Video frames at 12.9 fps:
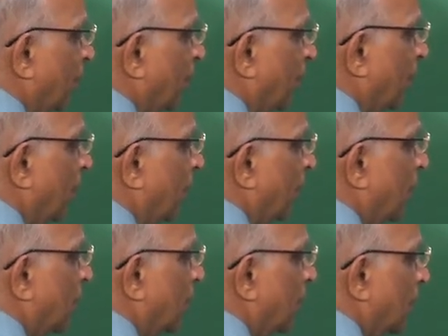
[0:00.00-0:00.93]

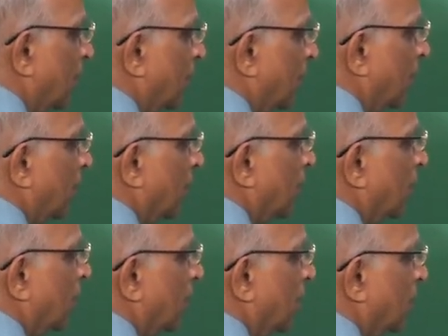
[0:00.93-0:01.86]

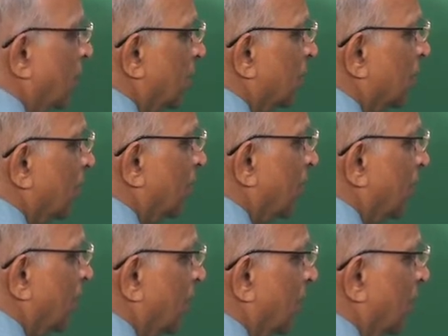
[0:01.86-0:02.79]

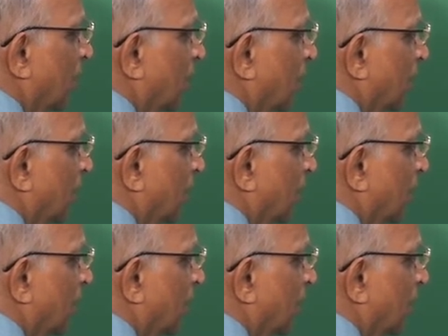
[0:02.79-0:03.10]
Nobody speaks.